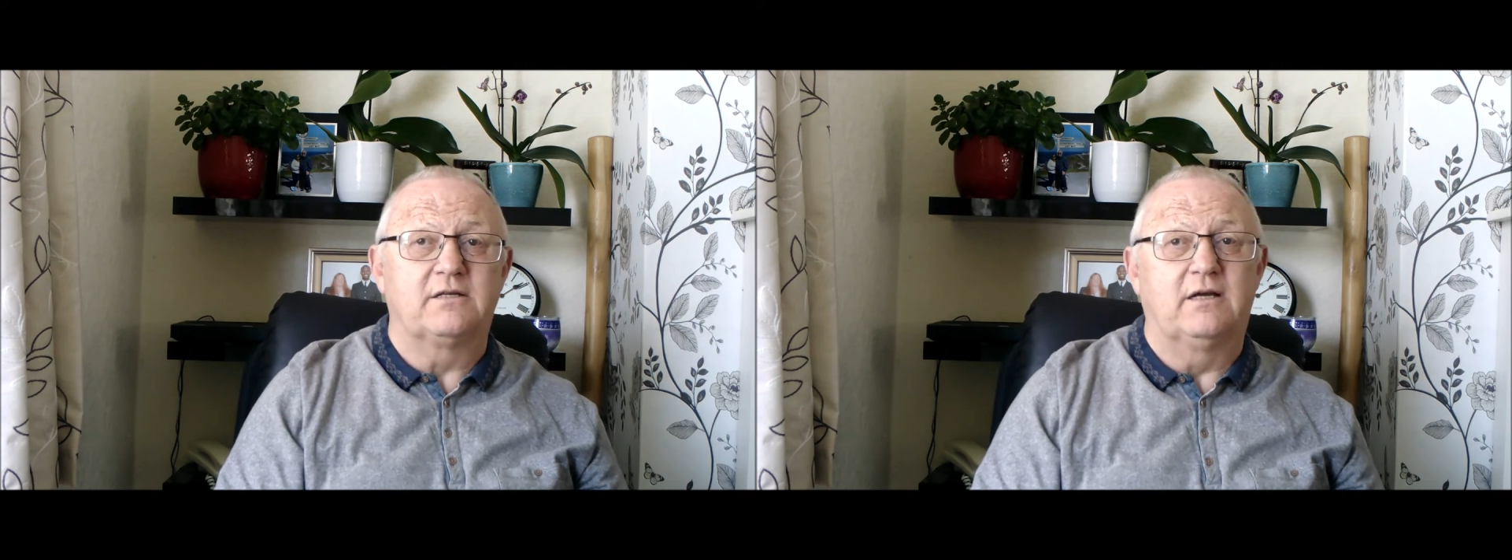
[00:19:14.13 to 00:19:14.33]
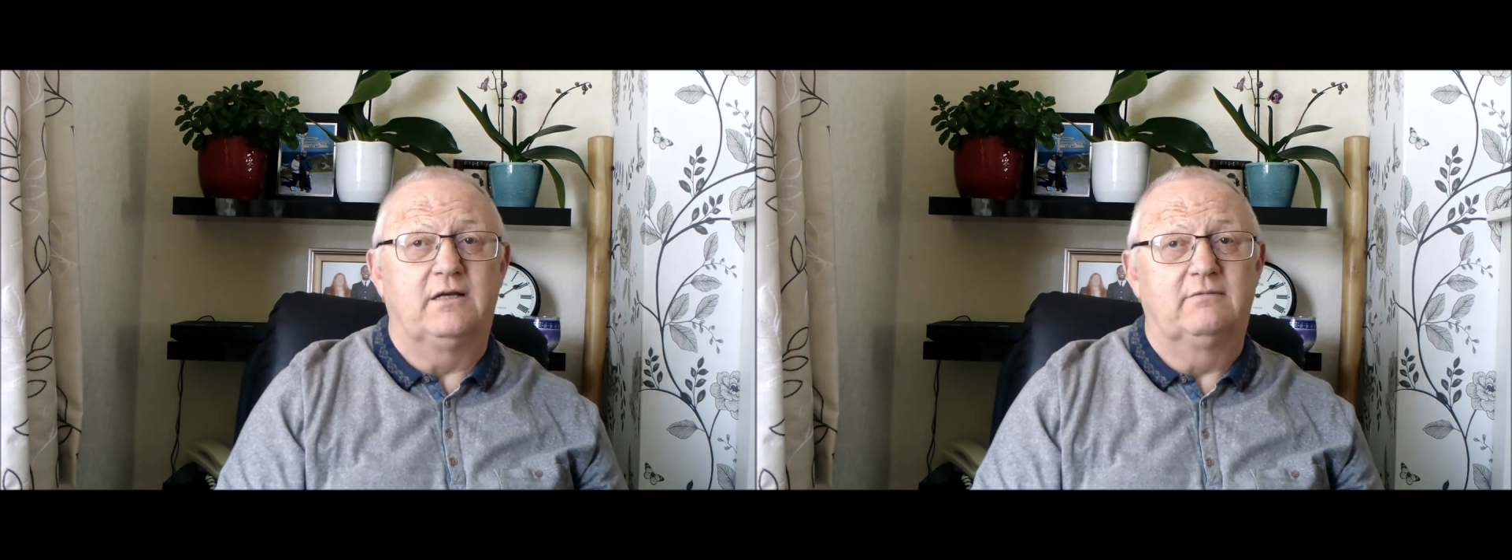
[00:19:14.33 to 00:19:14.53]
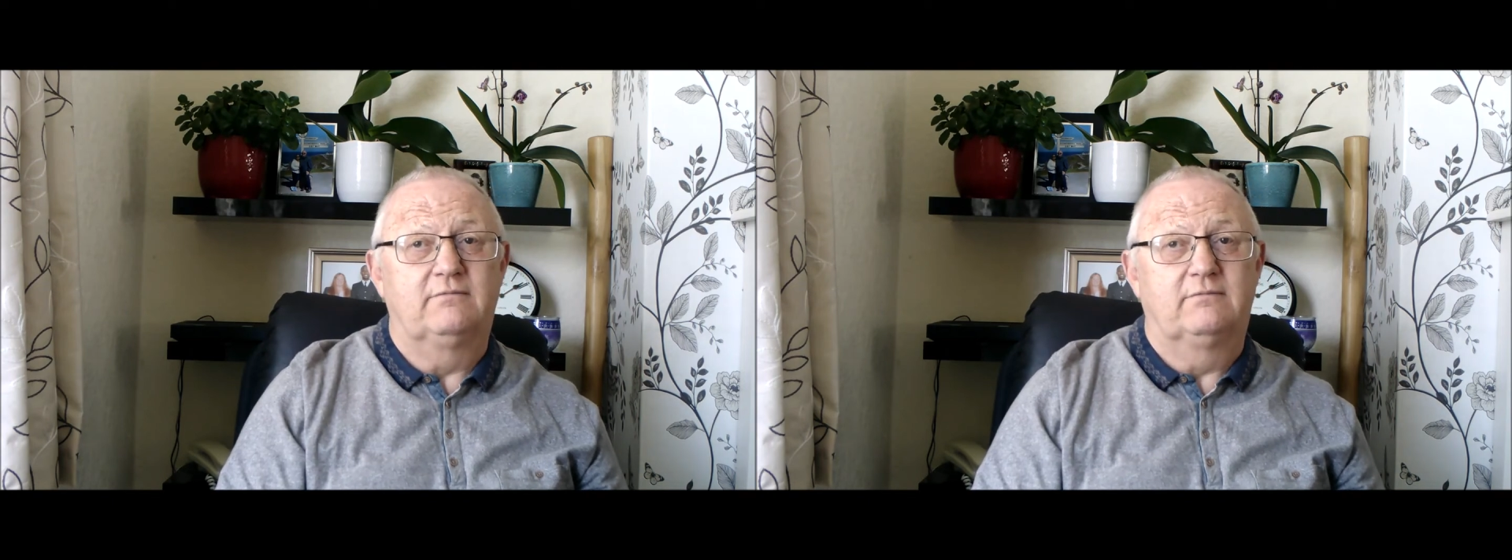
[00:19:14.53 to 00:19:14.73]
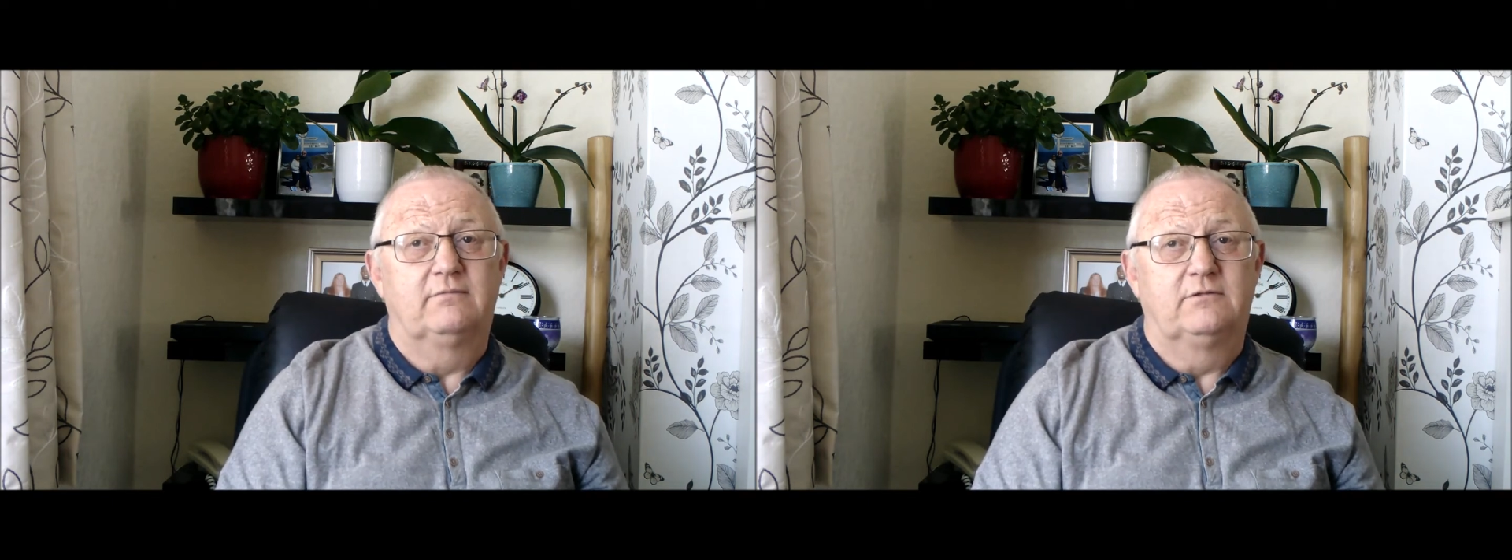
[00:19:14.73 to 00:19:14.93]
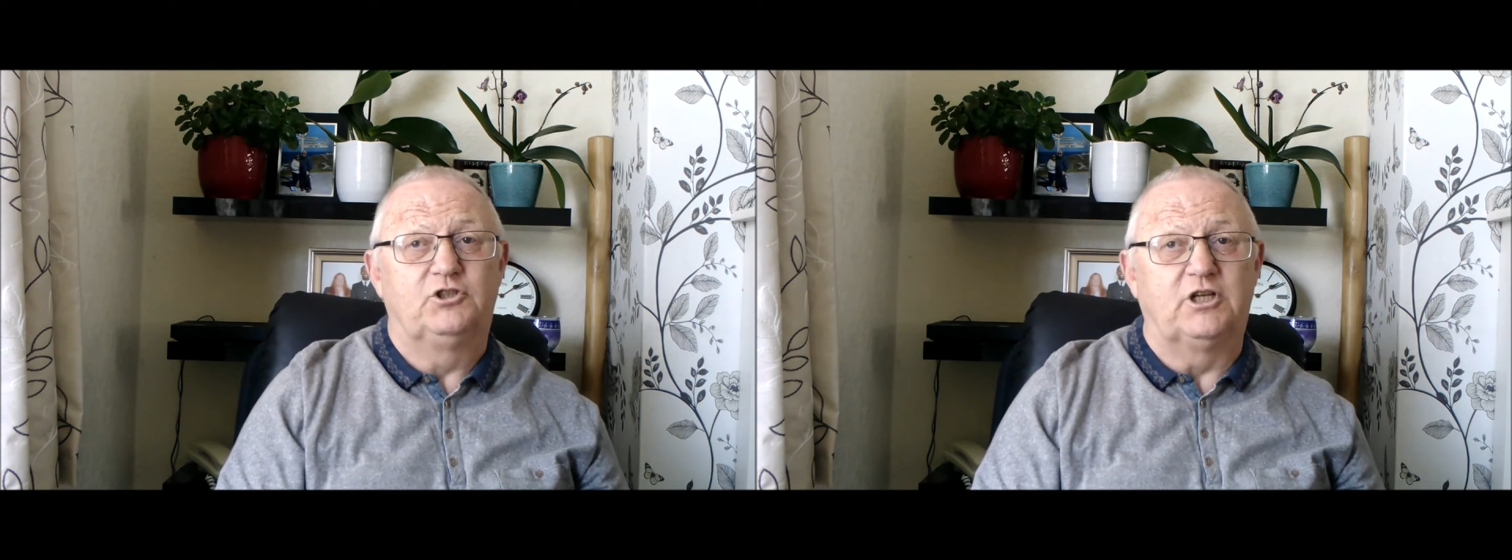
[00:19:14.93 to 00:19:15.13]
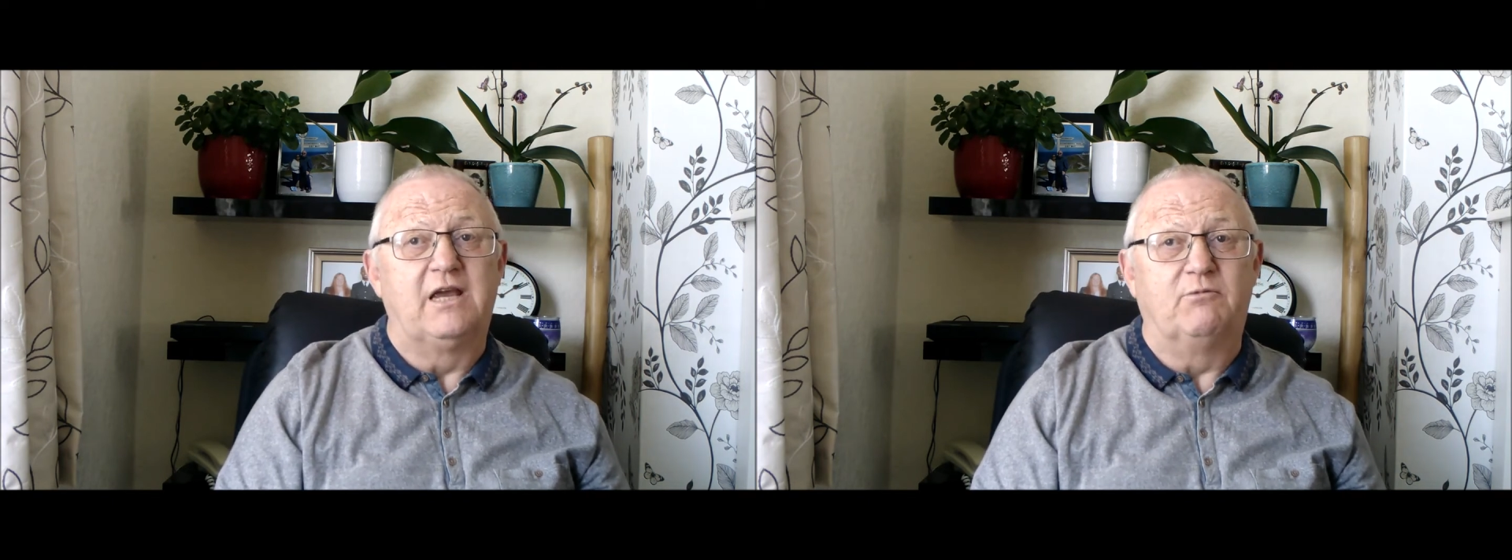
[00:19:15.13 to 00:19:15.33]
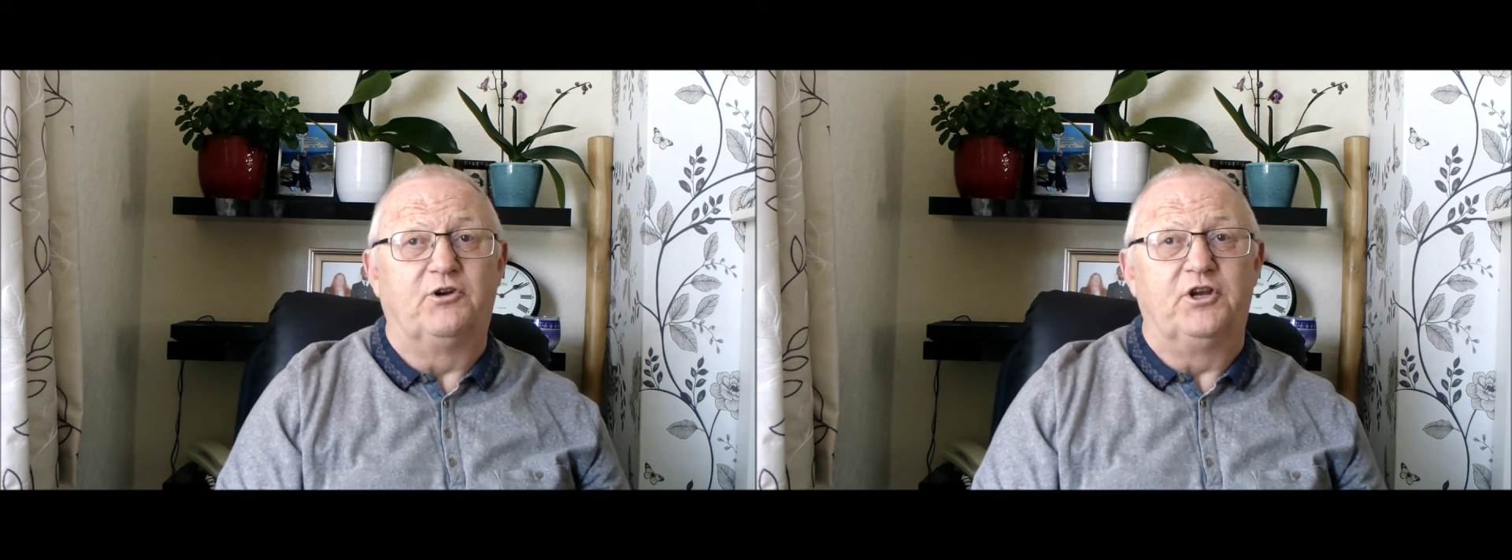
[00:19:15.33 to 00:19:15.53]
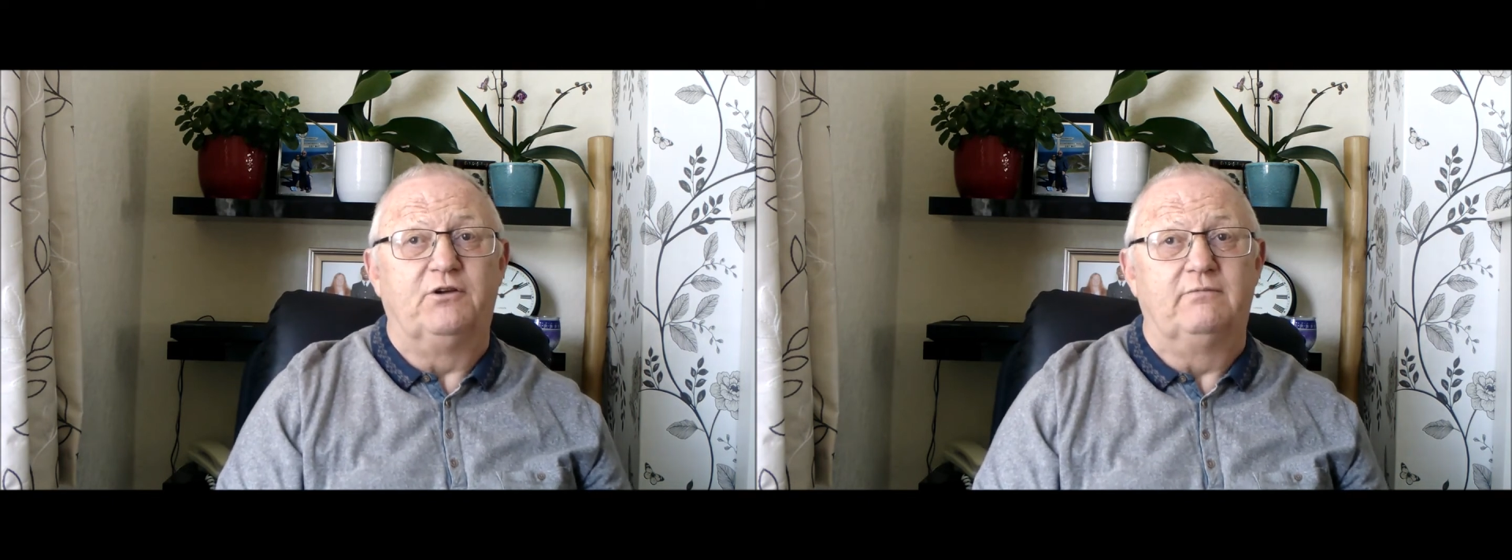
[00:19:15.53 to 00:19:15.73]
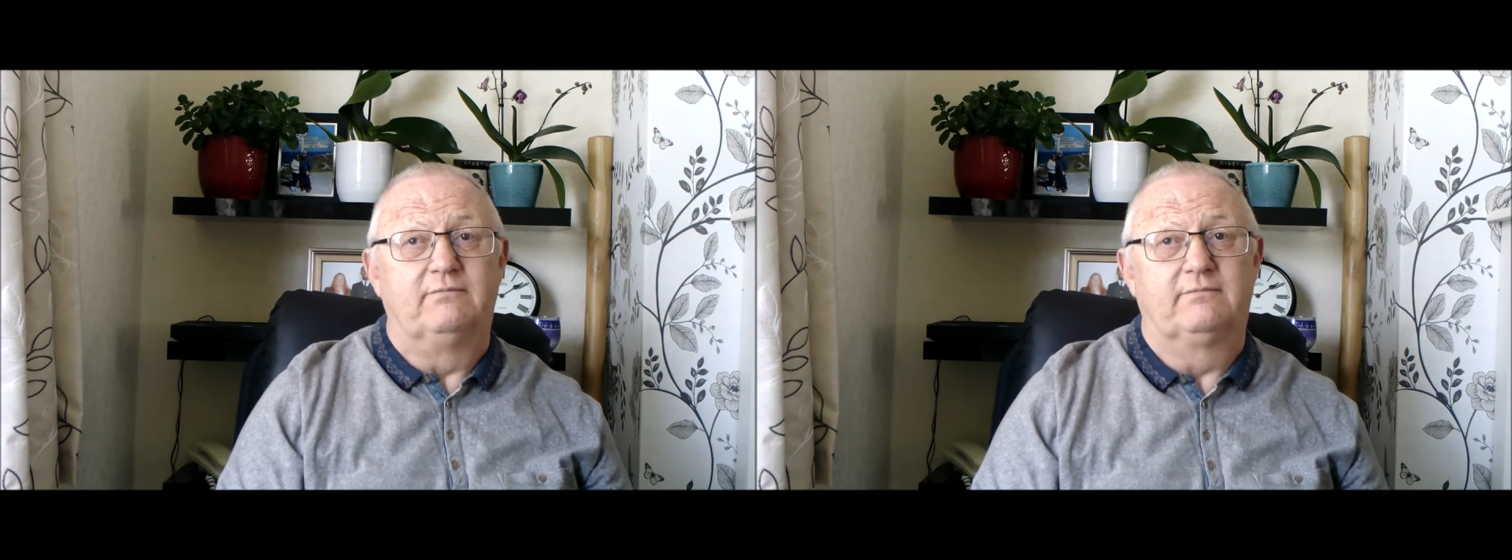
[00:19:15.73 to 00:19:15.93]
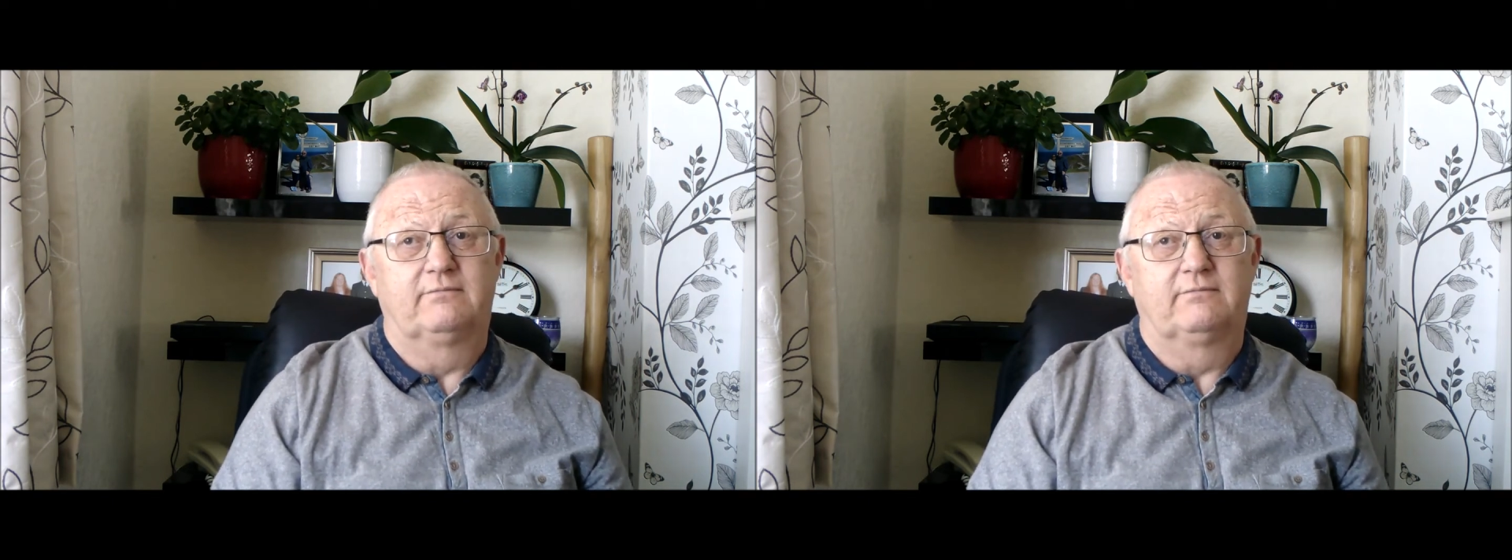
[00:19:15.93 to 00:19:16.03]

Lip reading: say. Shame on you.